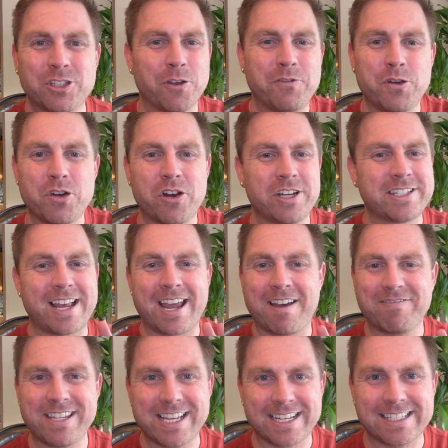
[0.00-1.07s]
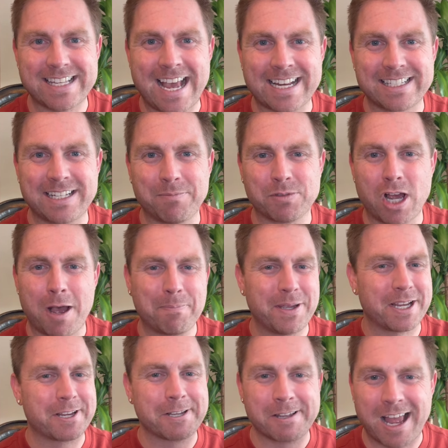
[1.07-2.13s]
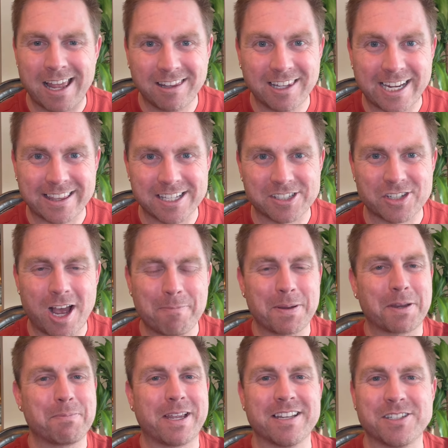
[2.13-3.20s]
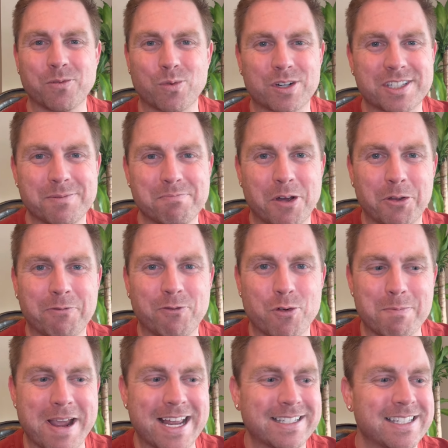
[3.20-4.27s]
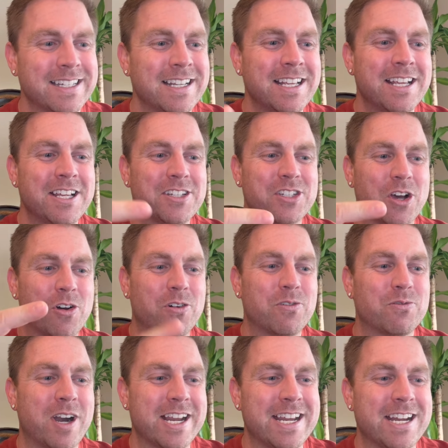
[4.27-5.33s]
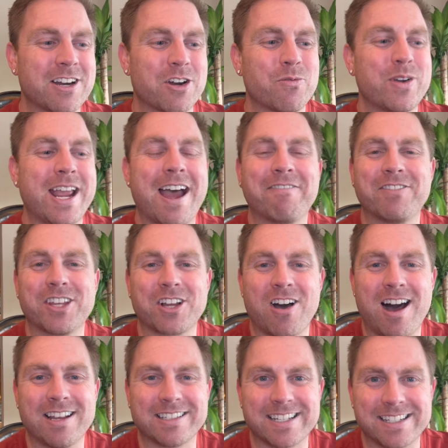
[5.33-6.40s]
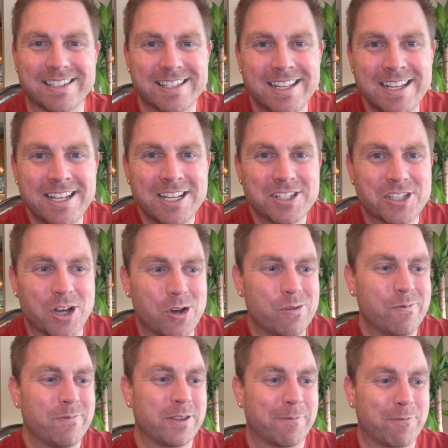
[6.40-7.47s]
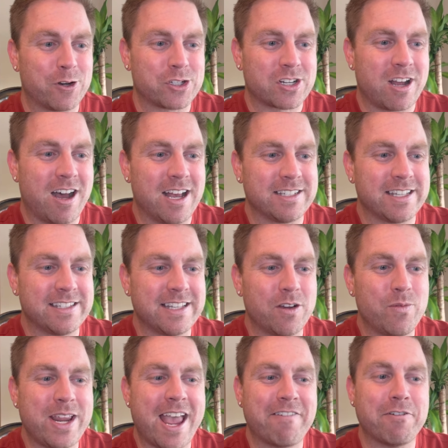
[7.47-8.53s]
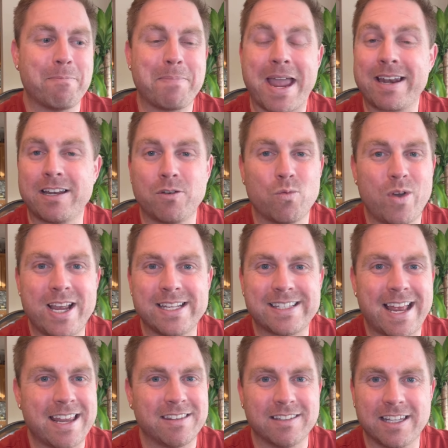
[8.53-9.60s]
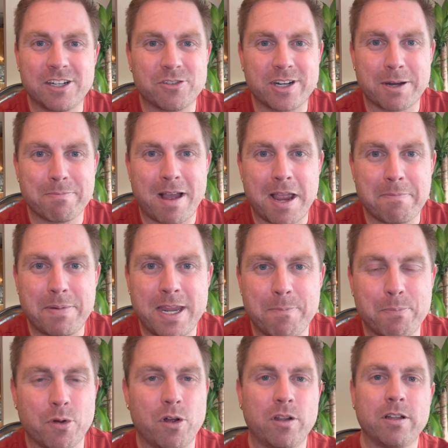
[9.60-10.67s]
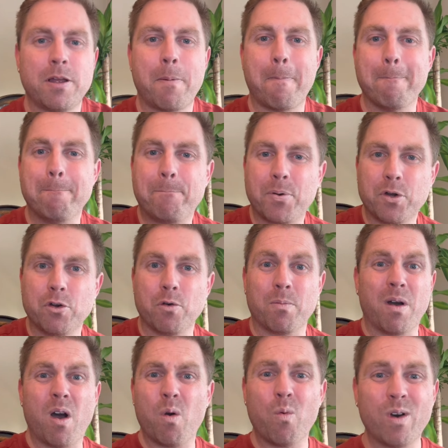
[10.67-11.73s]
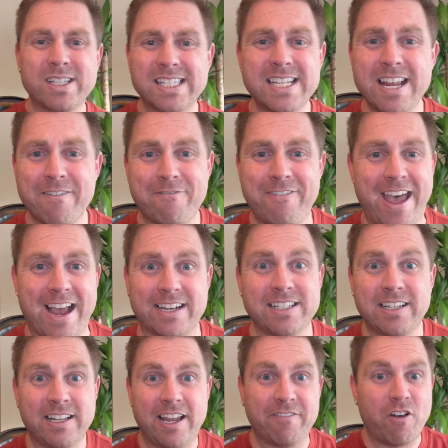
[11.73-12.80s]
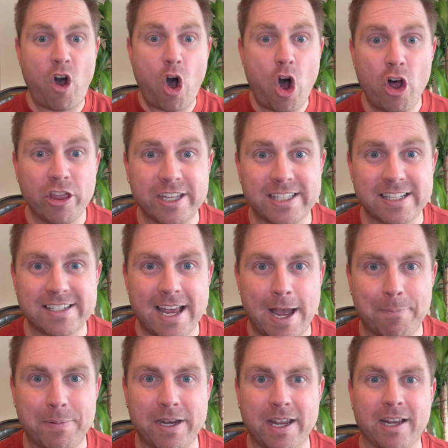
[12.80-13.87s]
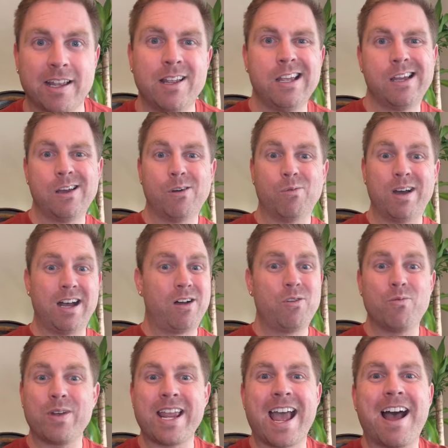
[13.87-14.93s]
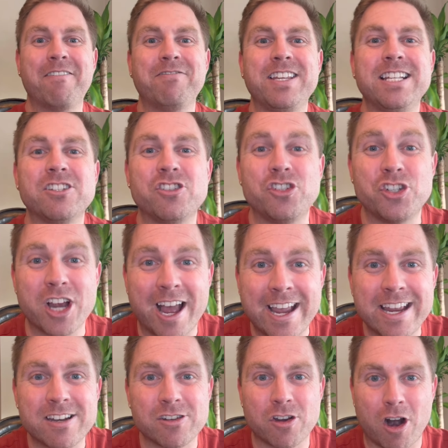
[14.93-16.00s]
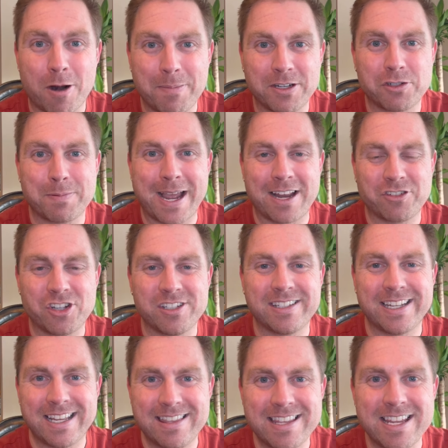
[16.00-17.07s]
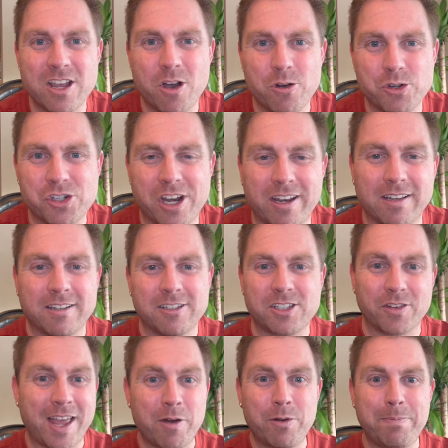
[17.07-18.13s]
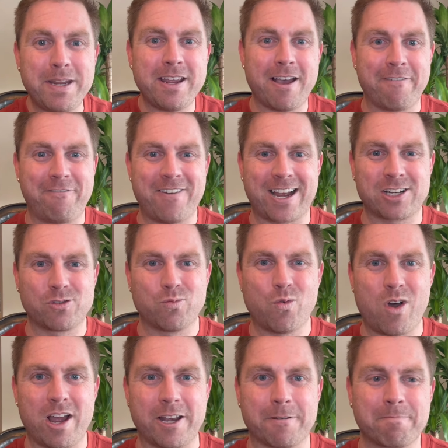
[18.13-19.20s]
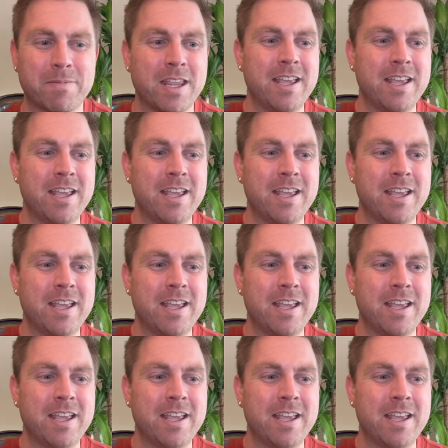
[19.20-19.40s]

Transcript: So if you notice, I have the exact same topic. I like this topic because it works in both formats. So right here, we have the causes. So the first cause is that we have abandoned waste and littering by people. Boom. What's the effect if all this is happening? Well, we have these giant garbage patches in the ocean. So that would be effect one.